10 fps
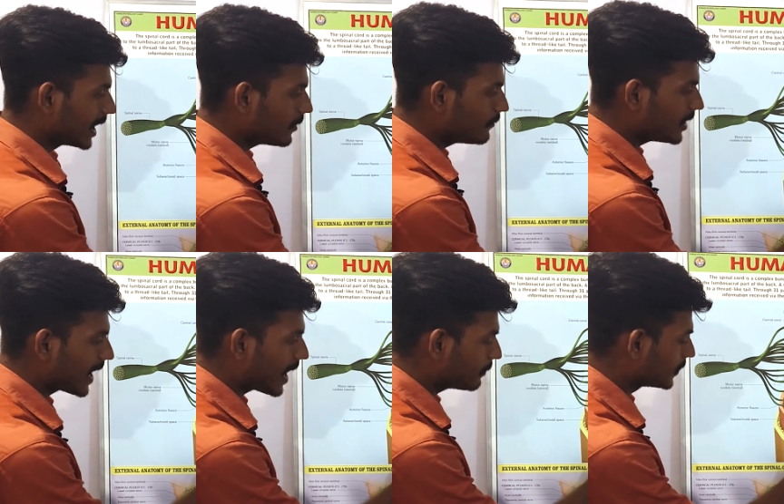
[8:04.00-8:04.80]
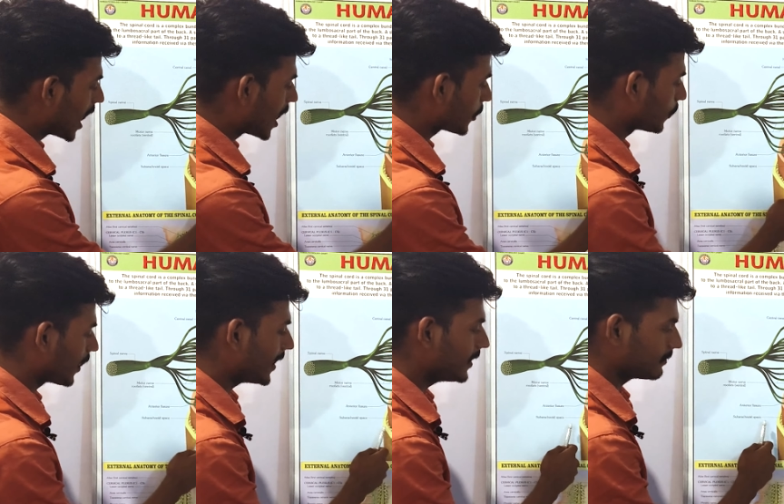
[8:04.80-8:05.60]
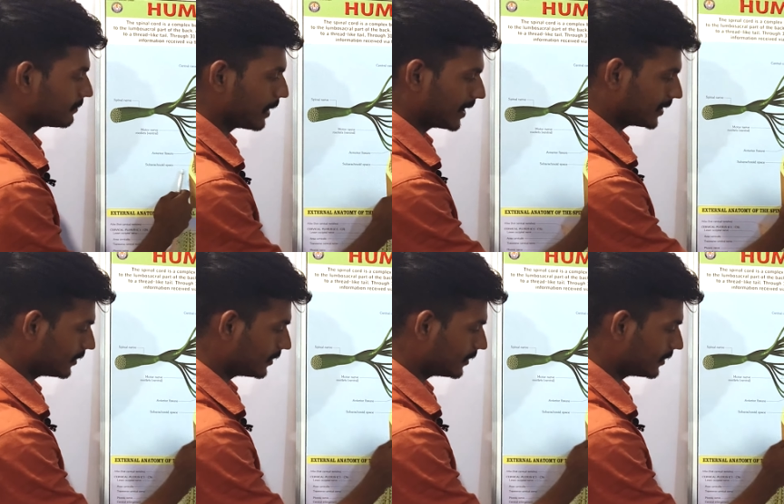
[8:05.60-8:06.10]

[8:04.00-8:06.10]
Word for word: we have the arachnoid mater,